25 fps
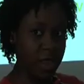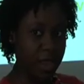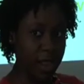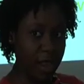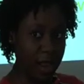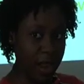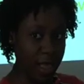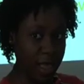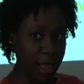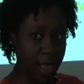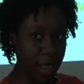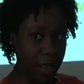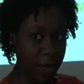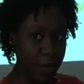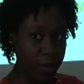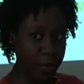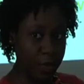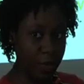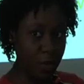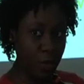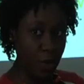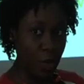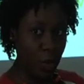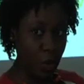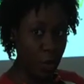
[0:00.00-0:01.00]
clear
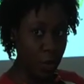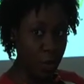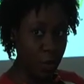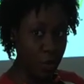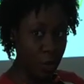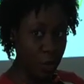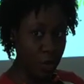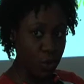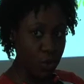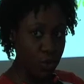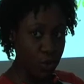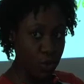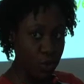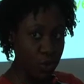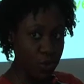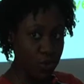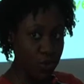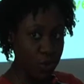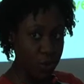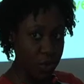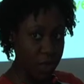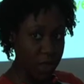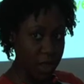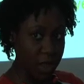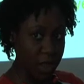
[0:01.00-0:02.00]
on what you're
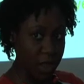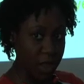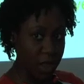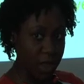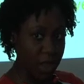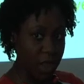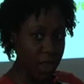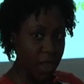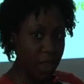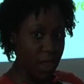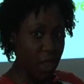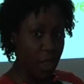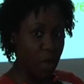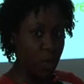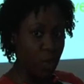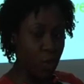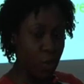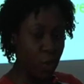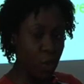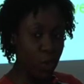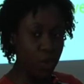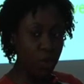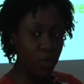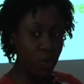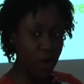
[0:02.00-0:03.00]
doing,
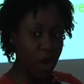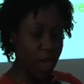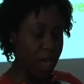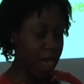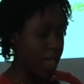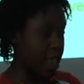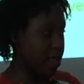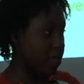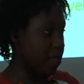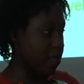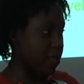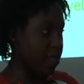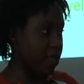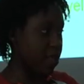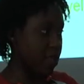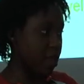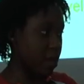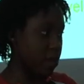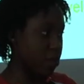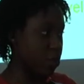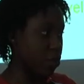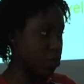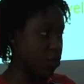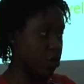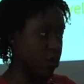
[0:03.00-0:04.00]
what your aims
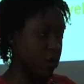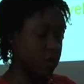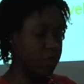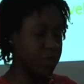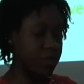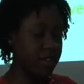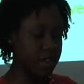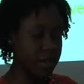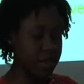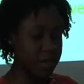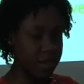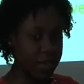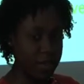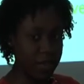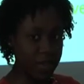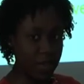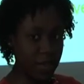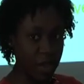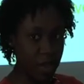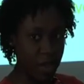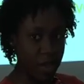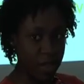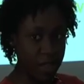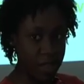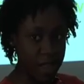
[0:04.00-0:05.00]
and what your objectives
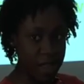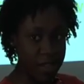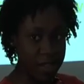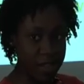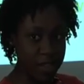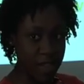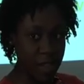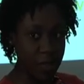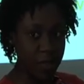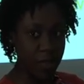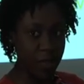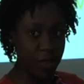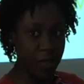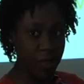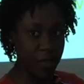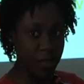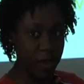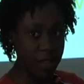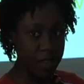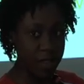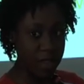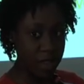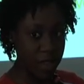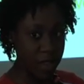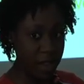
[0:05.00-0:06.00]
are in terms of
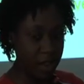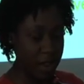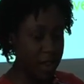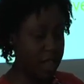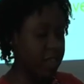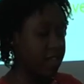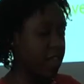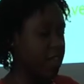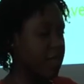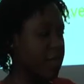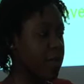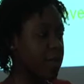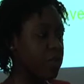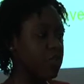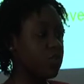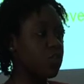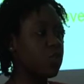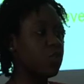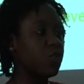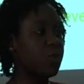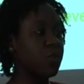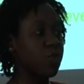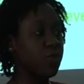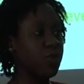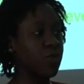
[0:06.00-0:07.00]
funding. And as I
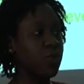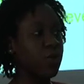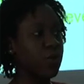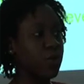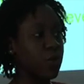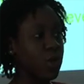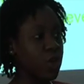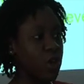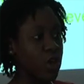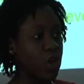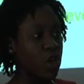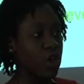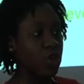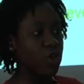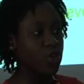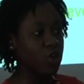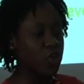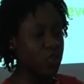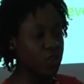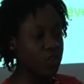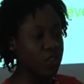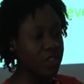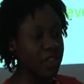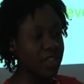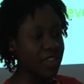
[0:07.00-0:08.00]
mentioned before, you
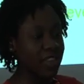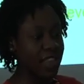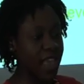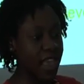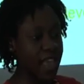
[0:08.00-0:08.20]
shouldn't